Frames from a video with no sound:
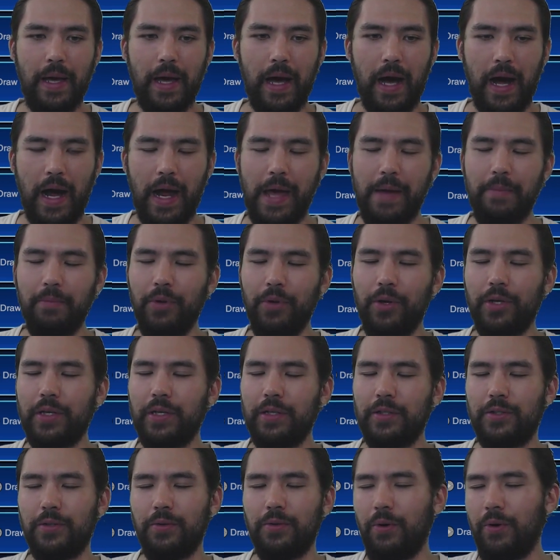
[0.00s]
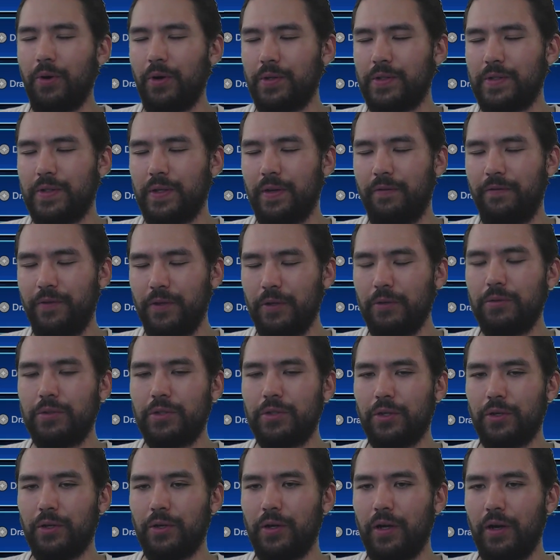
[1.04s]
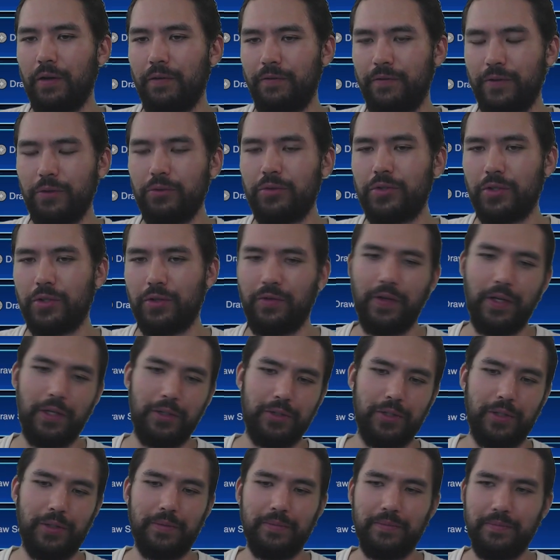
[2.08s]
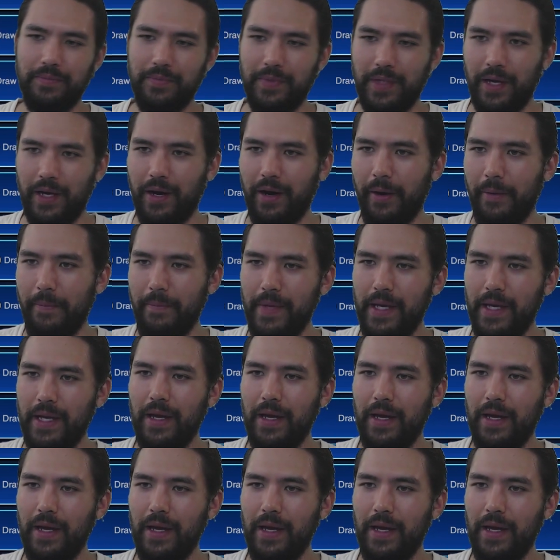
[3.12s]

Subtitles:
I am looking towards a future of Future Vision. There.